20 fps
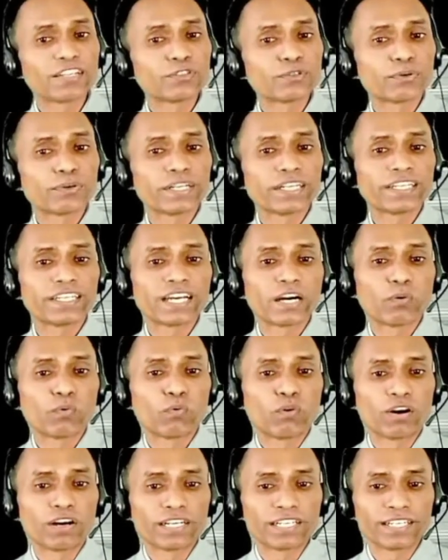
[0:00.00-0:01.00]
to read the
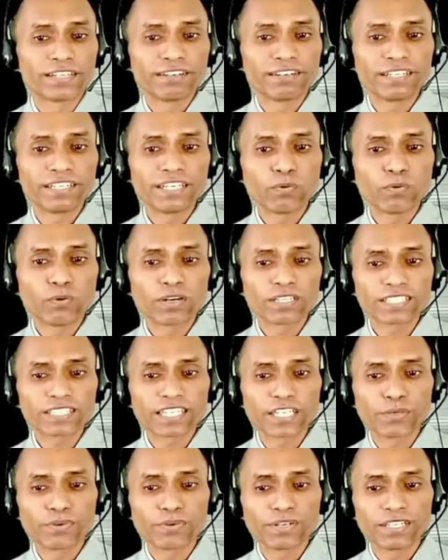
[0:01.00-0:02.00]
word. Read the words.
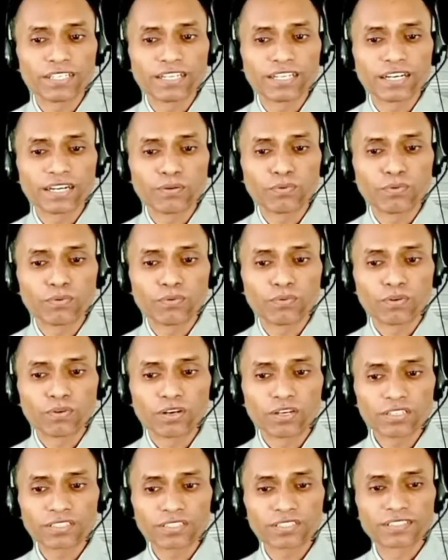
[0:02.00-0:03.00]
Can you read the
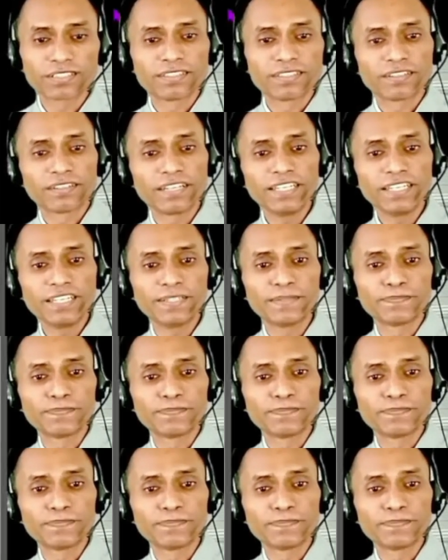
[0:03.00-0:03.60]
words? Read.